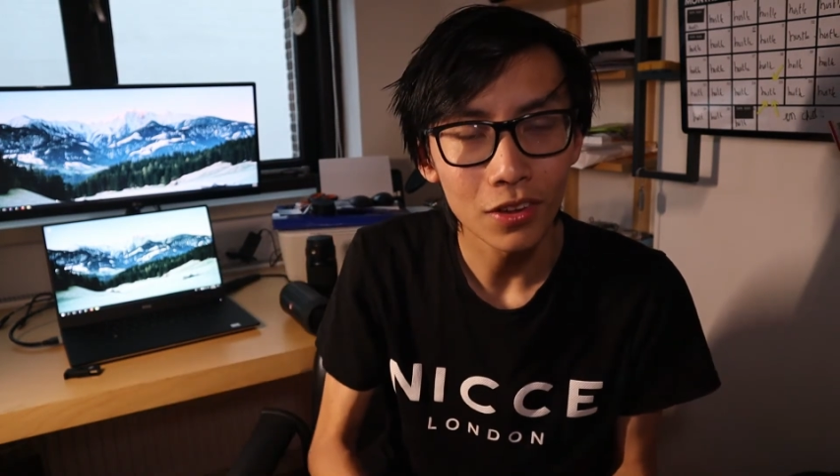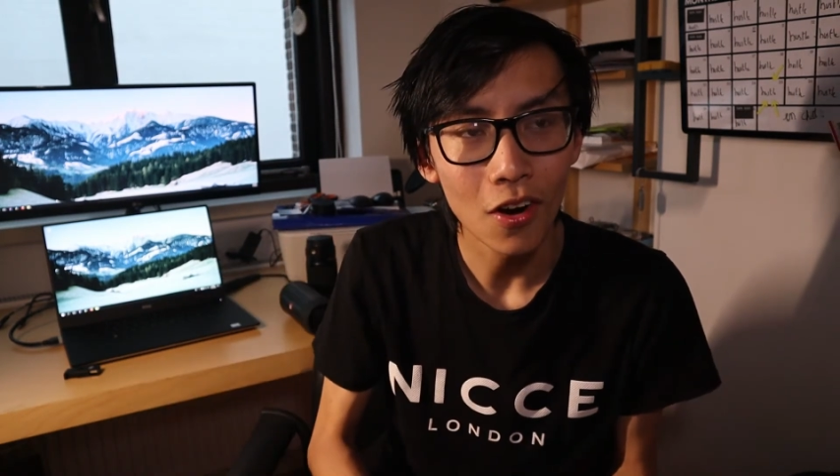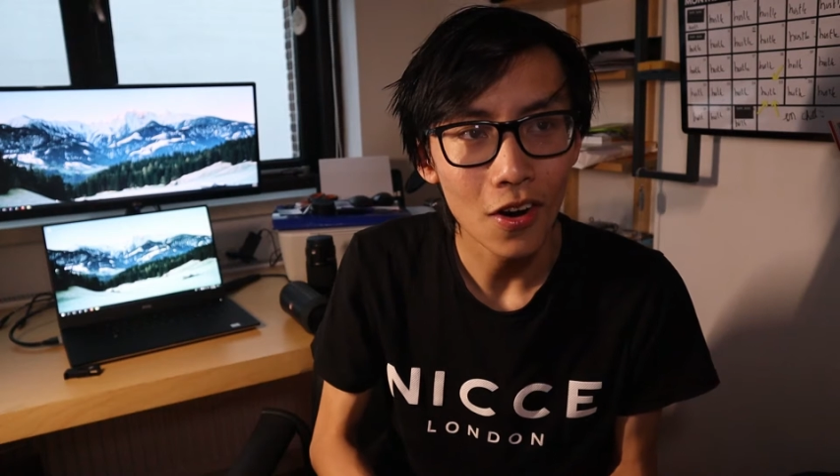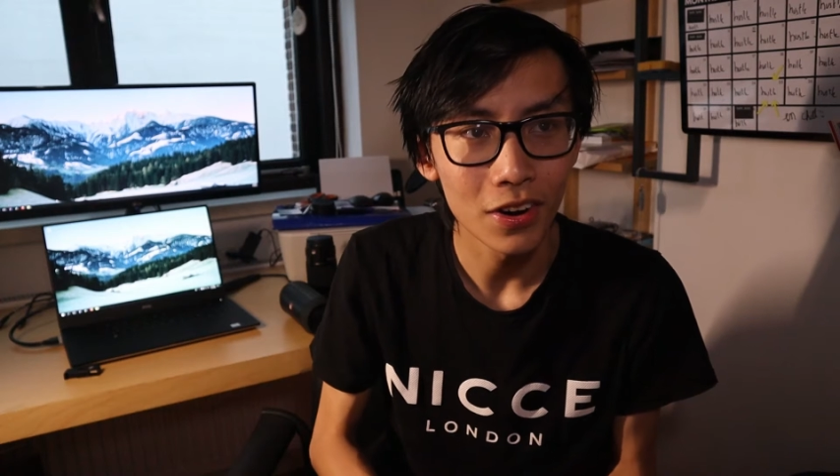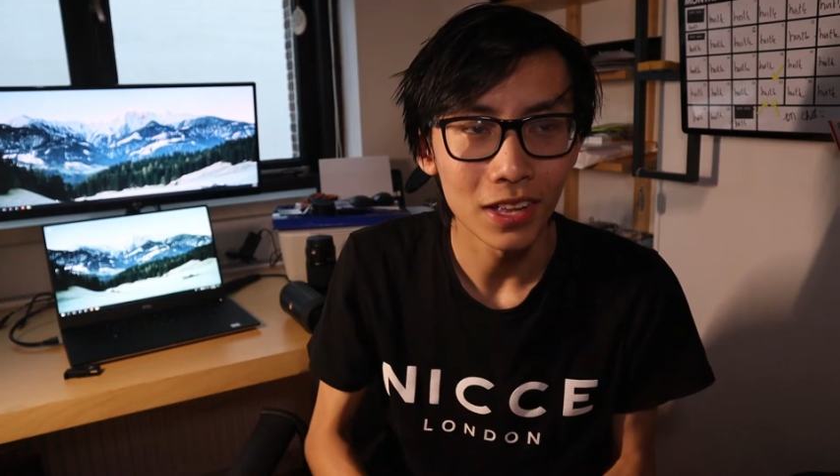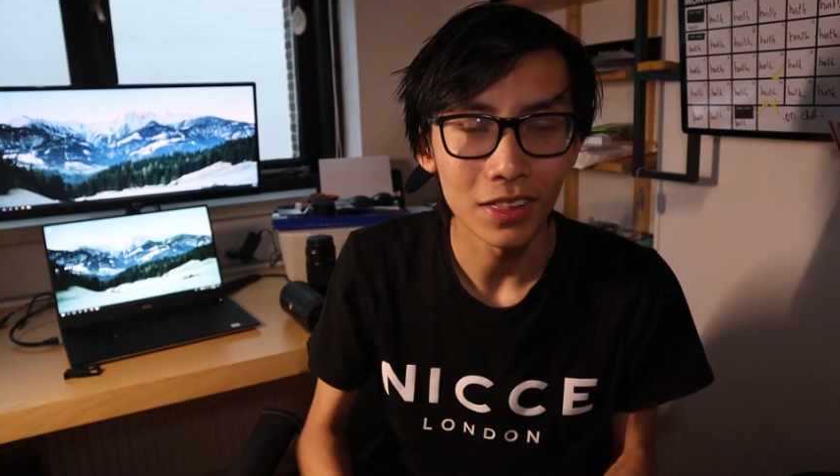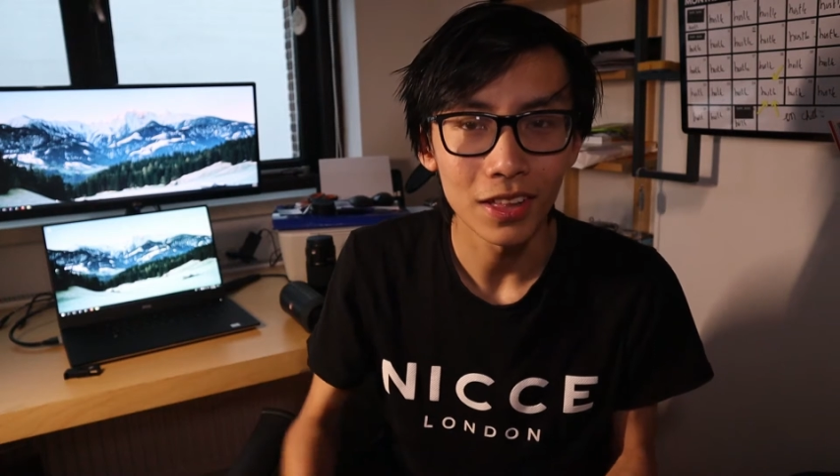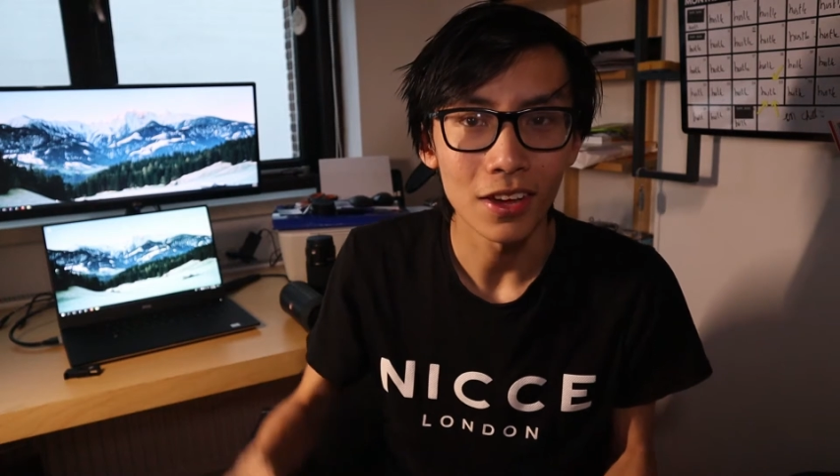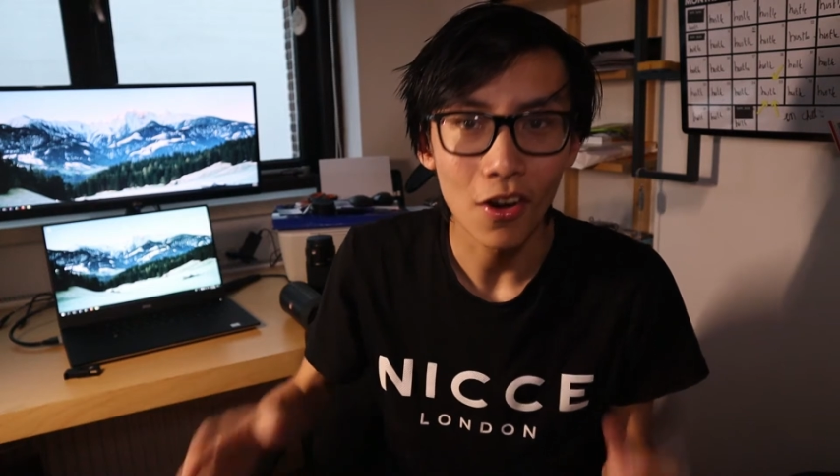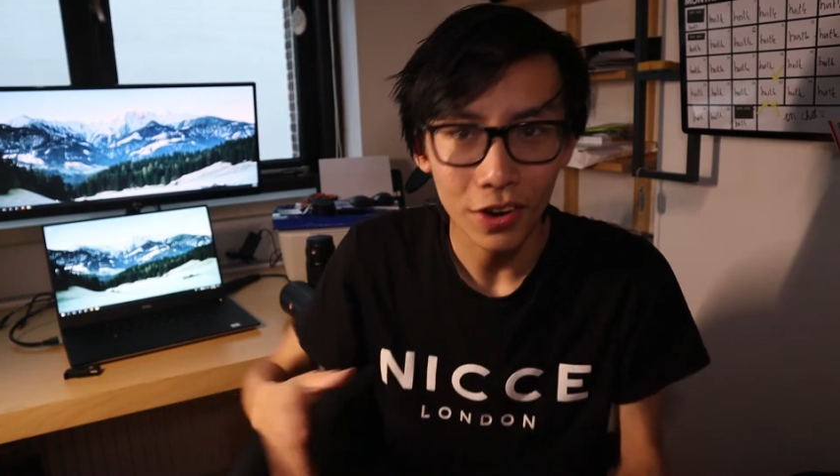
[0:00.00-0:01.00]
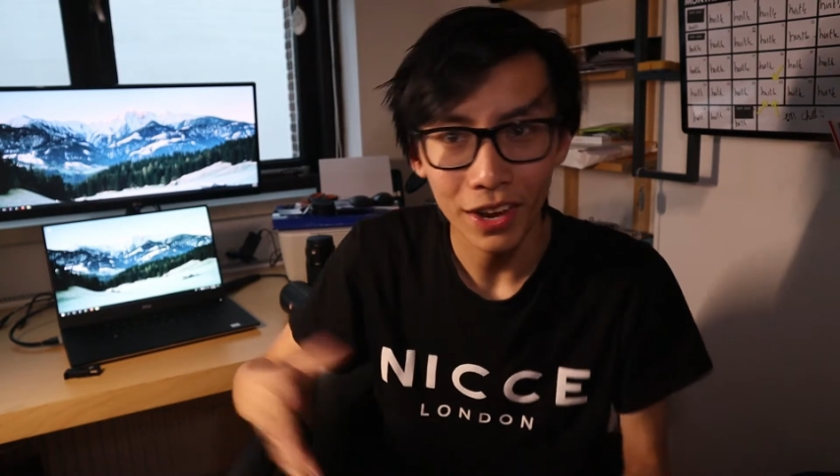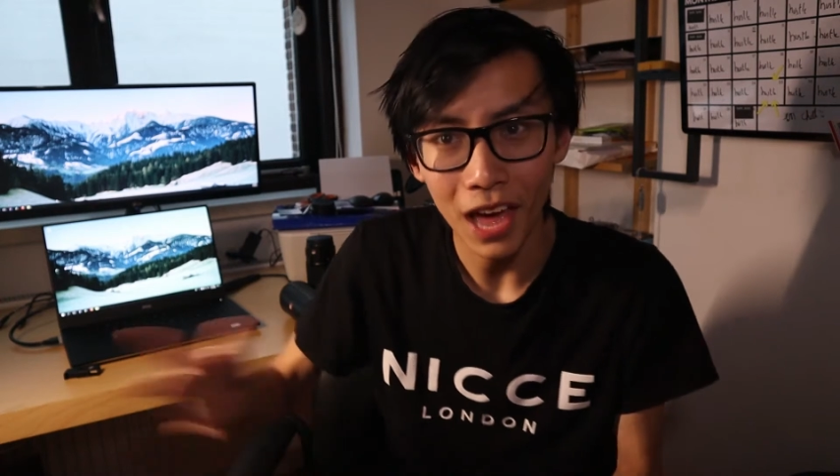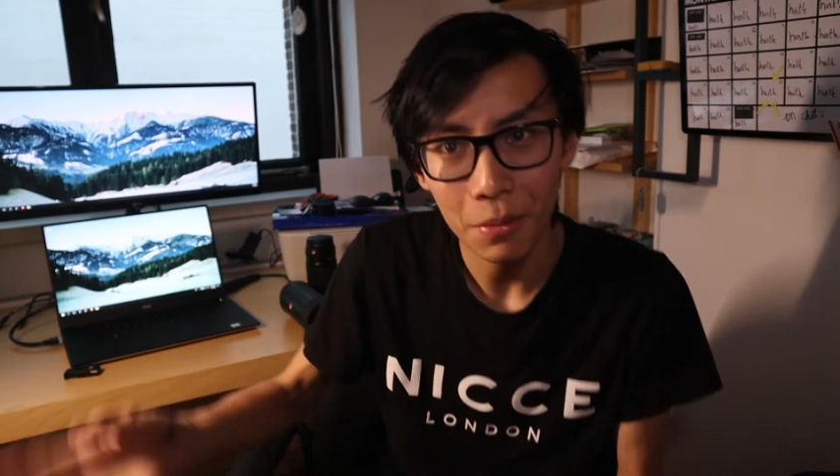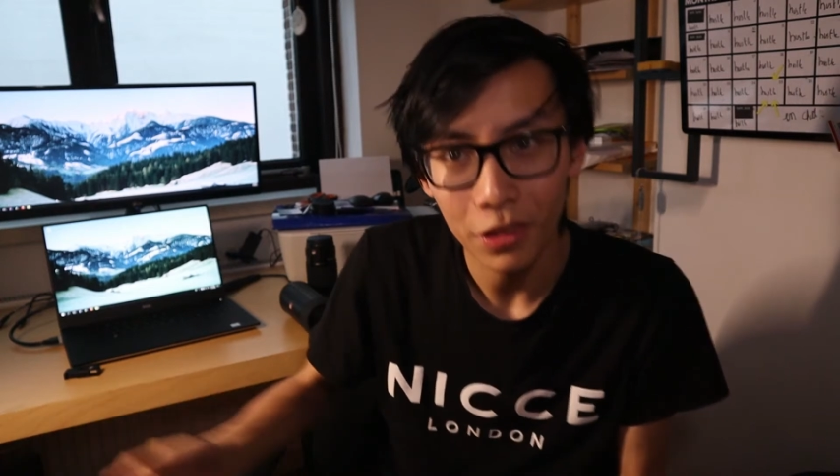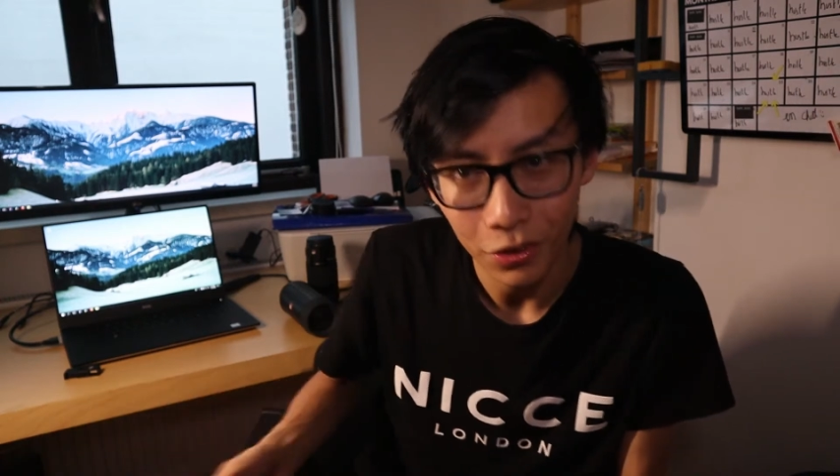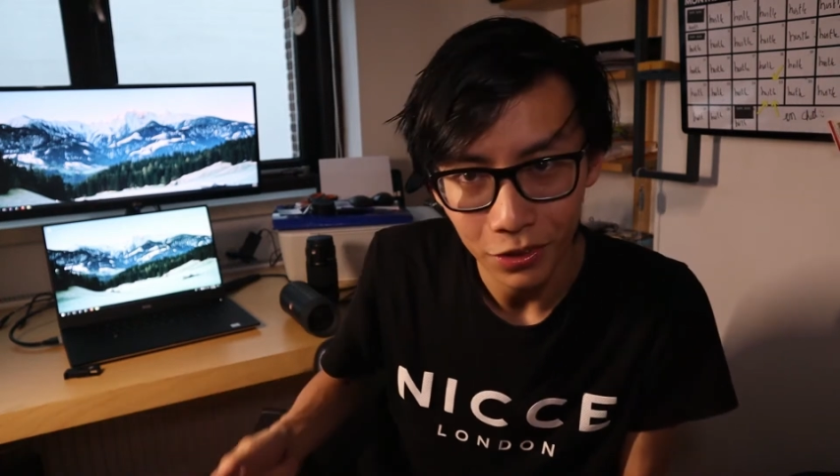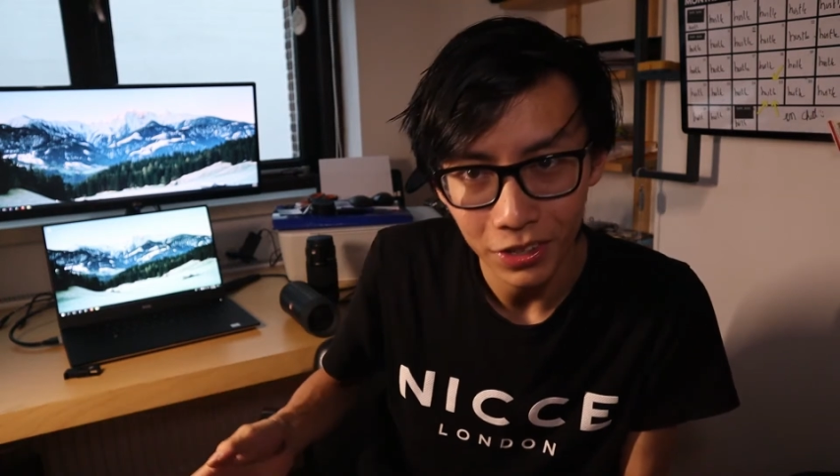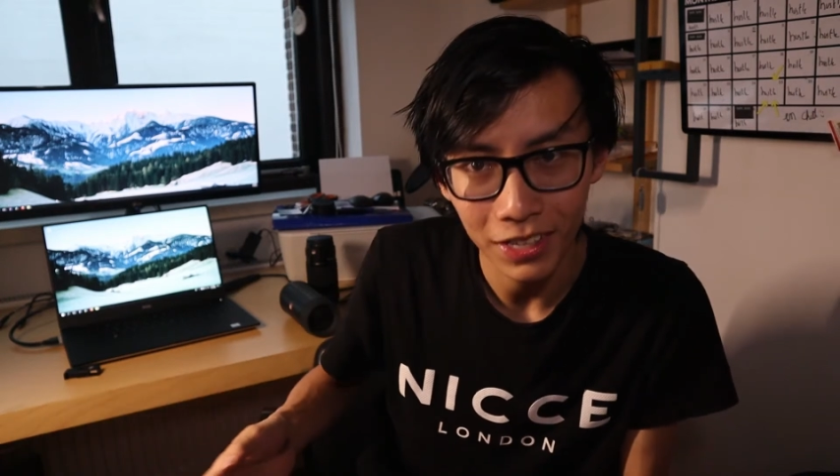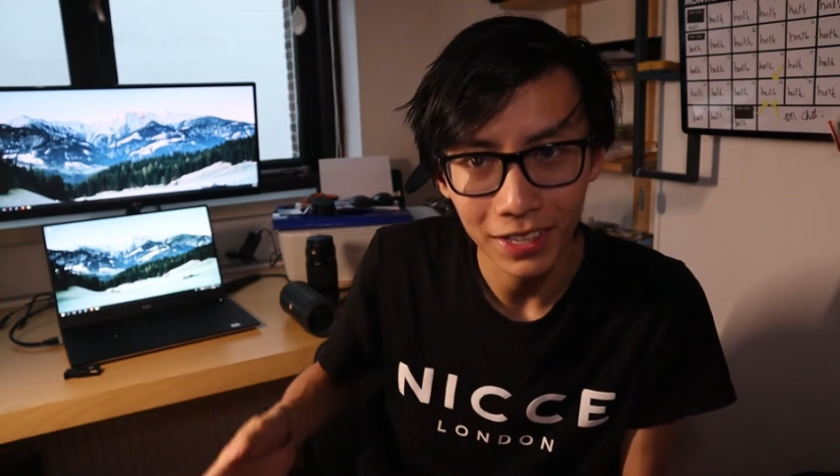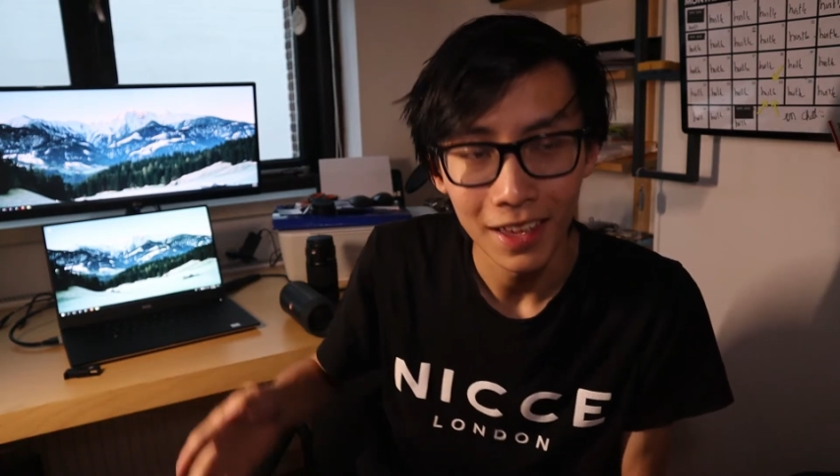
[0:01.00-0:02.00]
card and say, okay, I'm
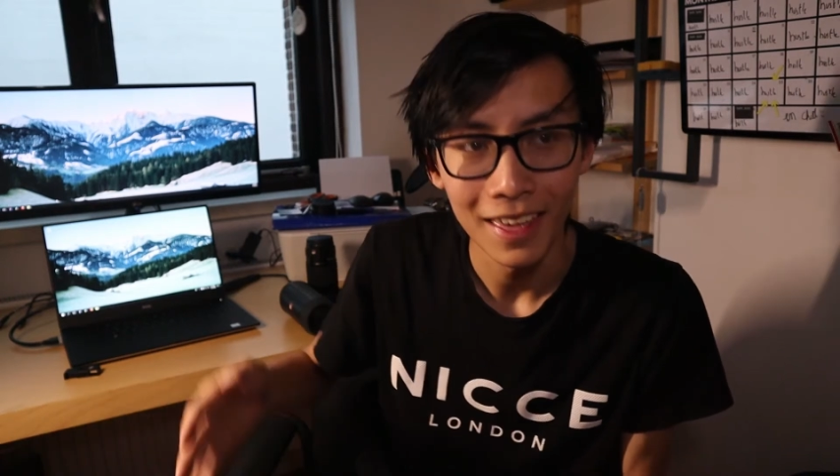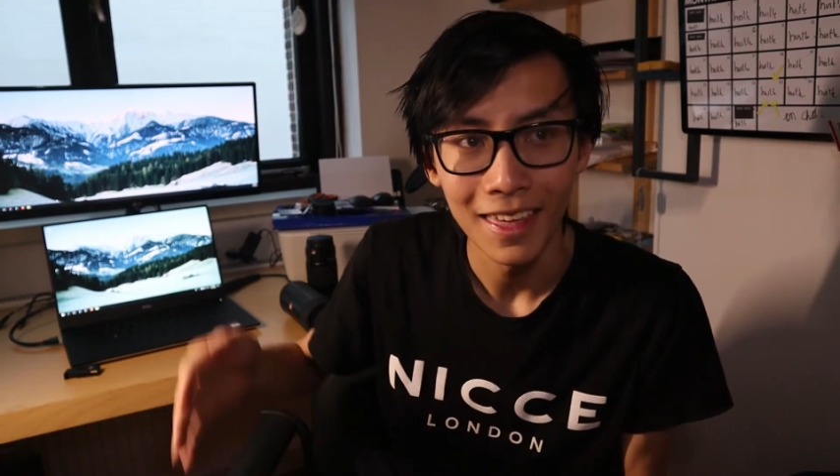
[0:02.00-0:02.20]
Estonian,